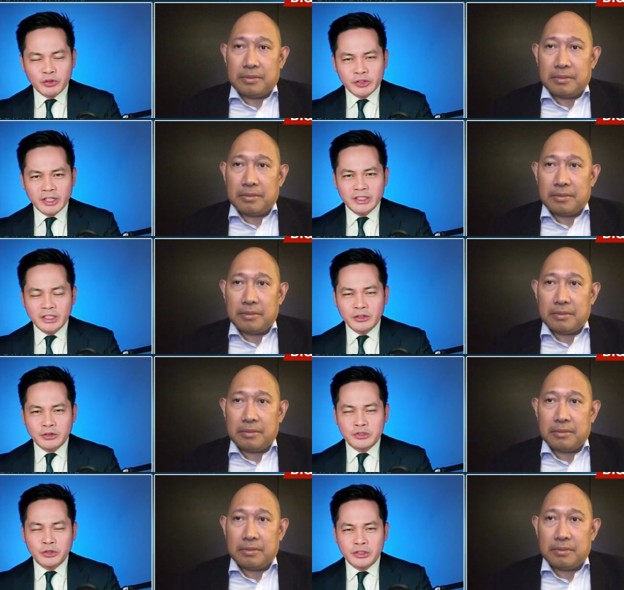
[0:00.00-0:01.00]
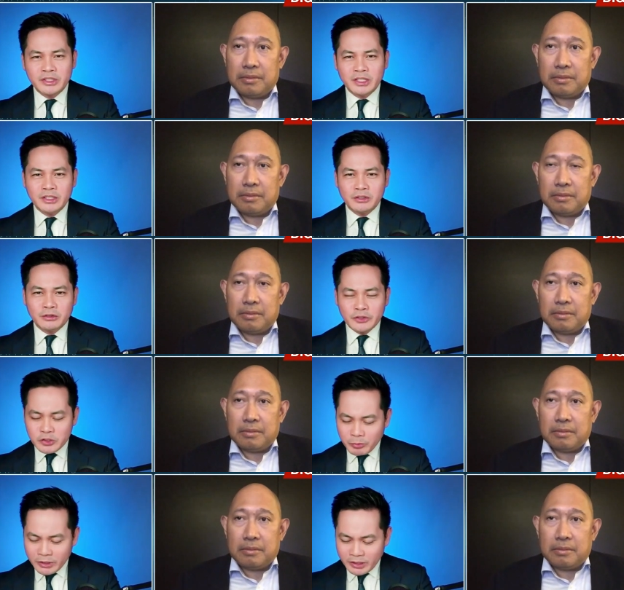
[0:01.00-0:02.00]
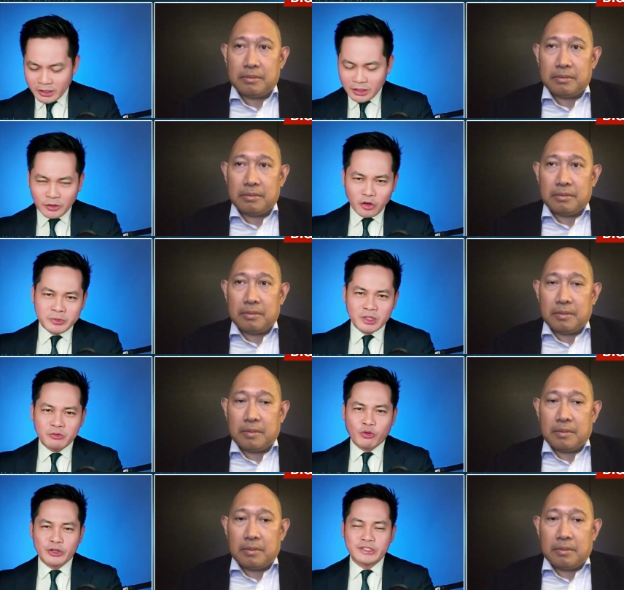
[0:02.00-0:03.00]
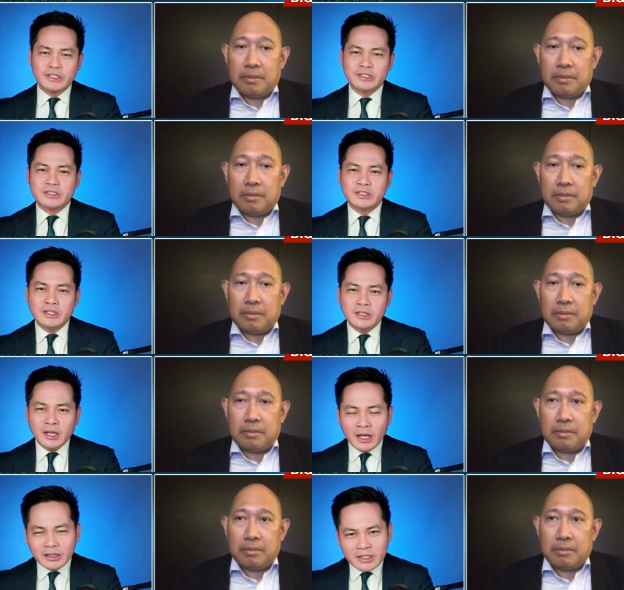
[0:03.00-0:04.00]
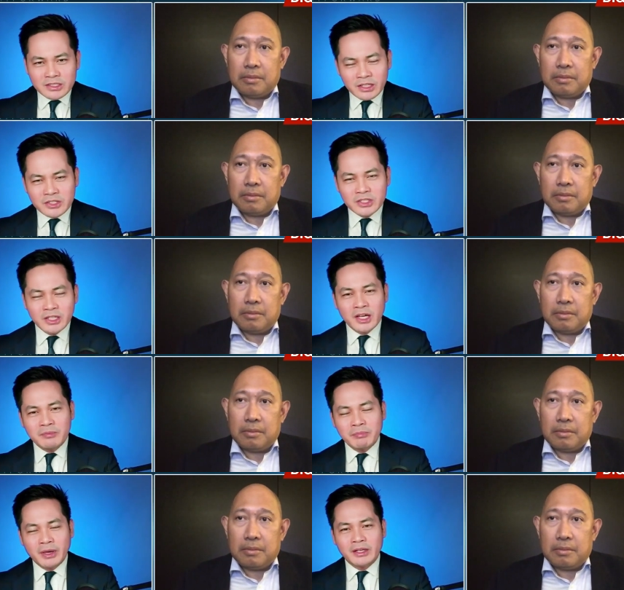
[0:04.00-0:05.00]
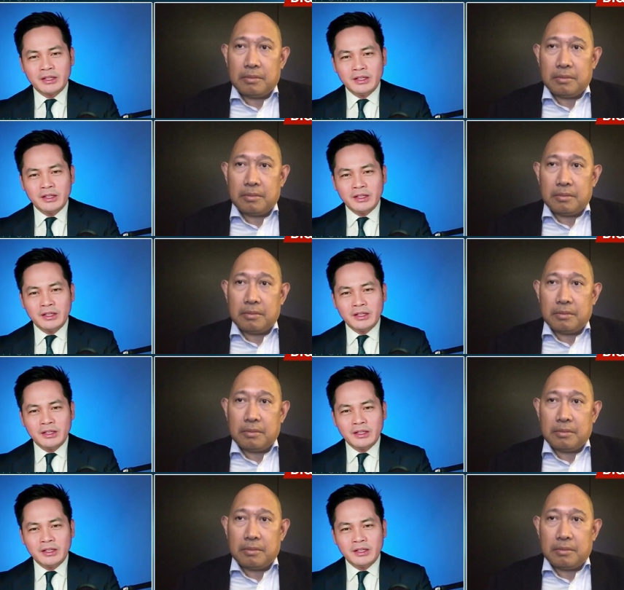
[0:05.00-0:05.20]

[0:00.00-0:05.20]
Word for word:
Speaker 1: already in consolidating all these political groups and forces at this stage in the campaign?